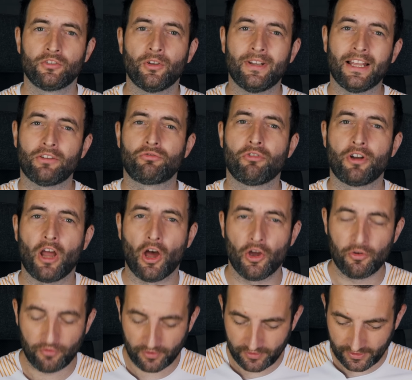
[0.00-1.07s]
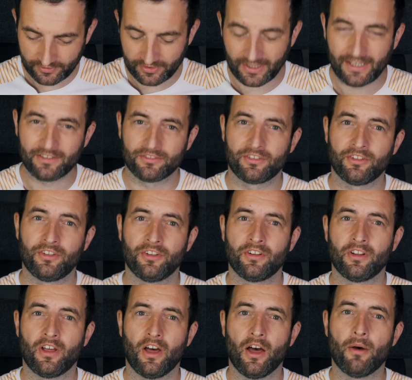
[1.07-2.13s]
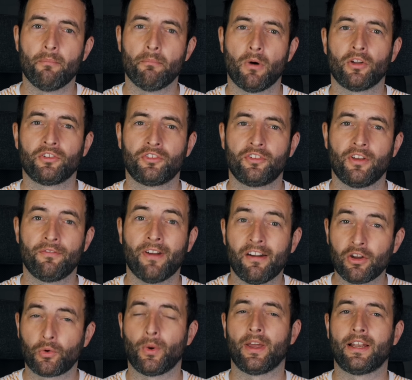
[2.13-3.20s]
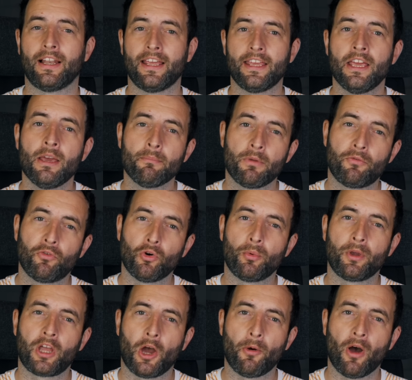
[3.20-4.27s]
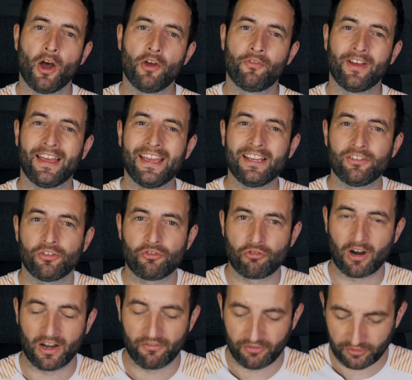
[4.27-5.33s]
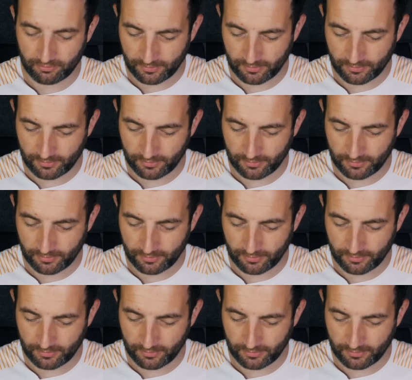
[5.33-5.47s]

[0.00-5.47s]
So let's run over this incident at Monza very quickly before we go over each driver's